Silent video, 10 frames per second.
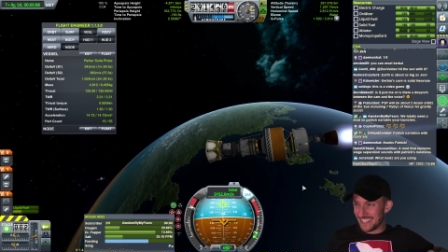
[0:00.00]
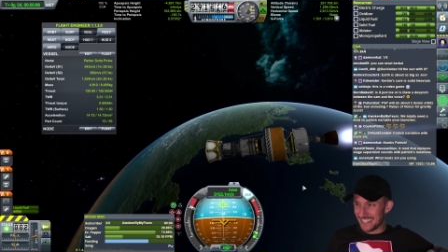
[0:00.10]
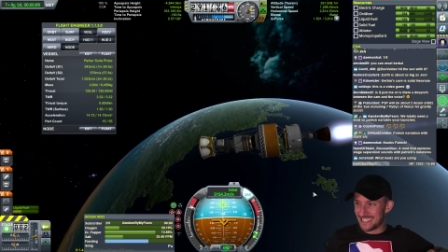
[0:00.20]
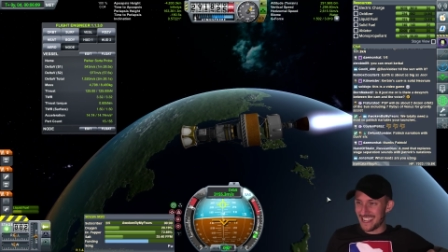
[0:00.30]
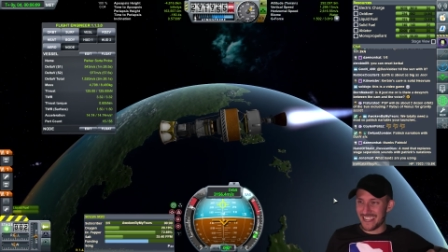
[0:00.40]

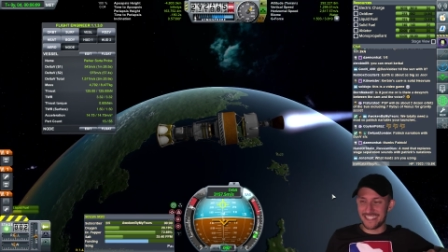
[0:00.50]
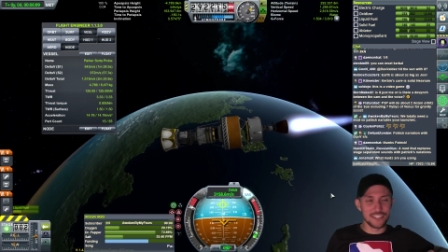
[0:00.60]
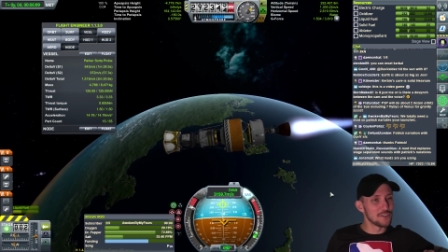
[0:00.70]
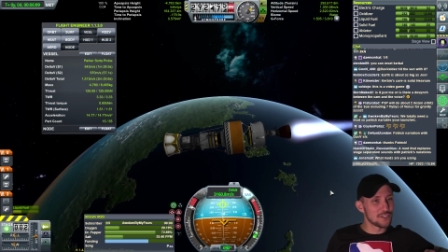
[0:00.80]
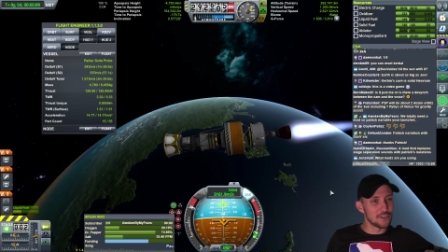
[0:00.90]
Exactly.
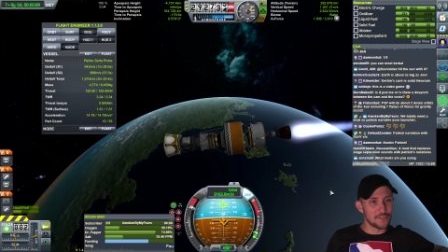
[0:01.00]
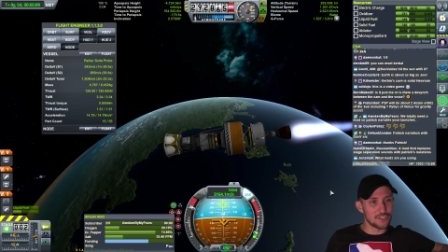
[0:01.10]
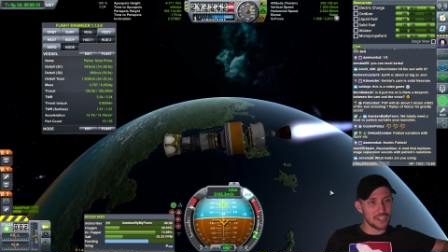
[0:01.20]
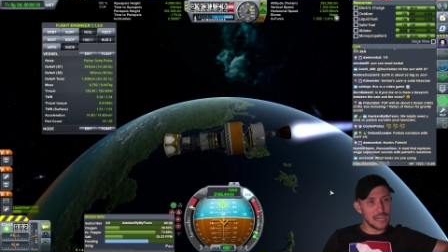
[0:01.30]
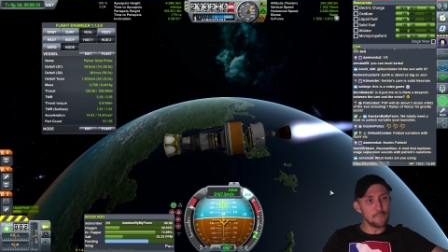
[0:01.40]
So if there's
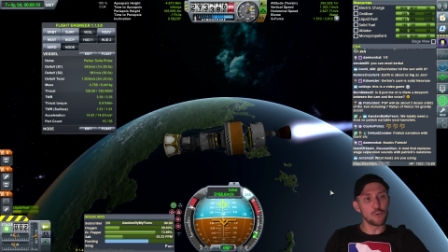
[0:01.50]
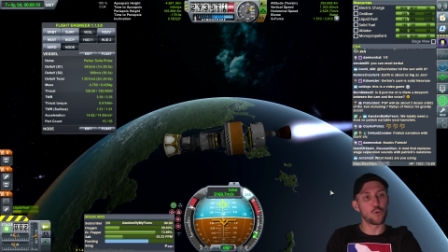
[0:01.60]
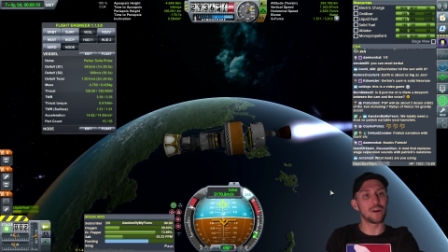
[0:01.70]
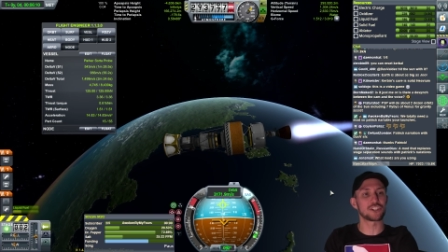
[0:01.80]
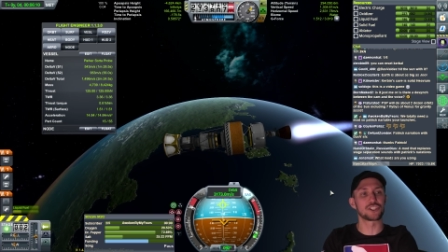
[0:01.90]
a couple
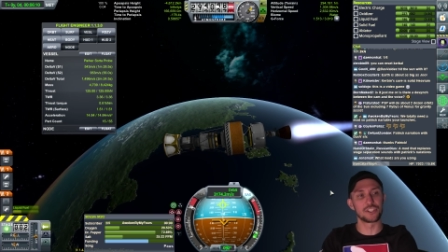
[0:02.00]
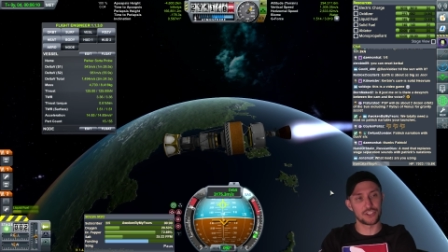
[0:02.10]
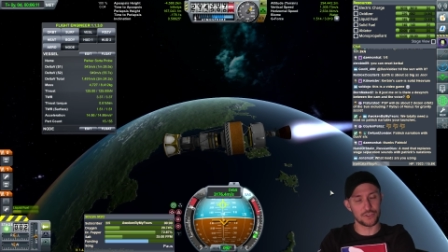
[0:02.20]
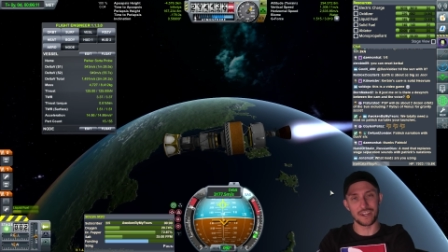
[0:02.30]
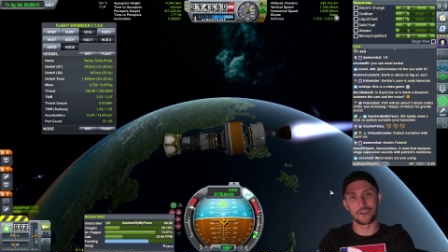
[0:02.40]
questions
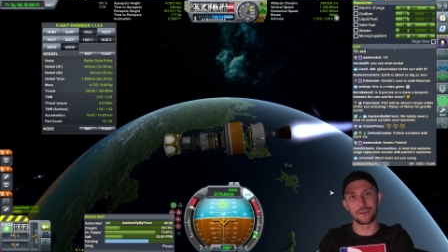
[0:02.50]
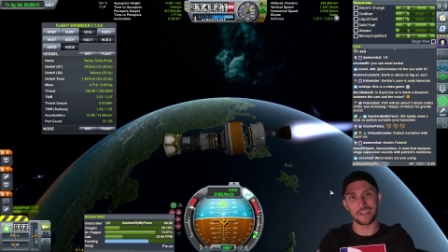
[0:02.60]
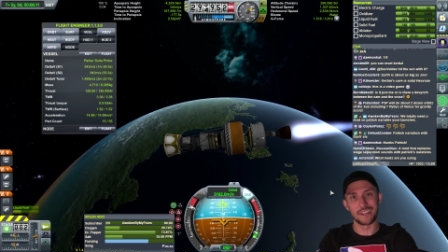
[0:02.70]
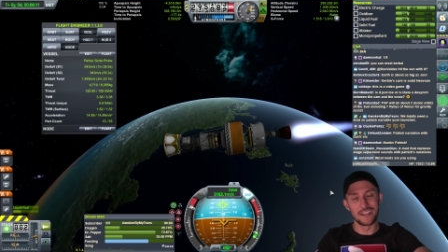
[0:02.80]
right quick.